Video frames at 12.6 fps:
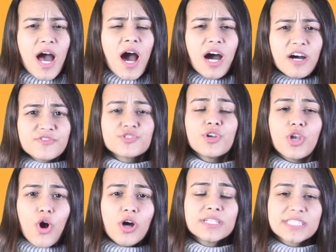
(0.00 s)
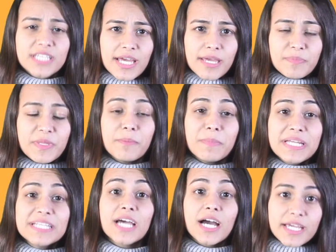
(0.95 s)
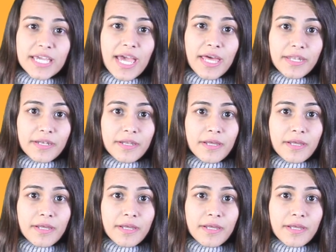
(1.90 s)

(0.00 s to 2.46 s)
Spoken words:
After a long time, they meet again.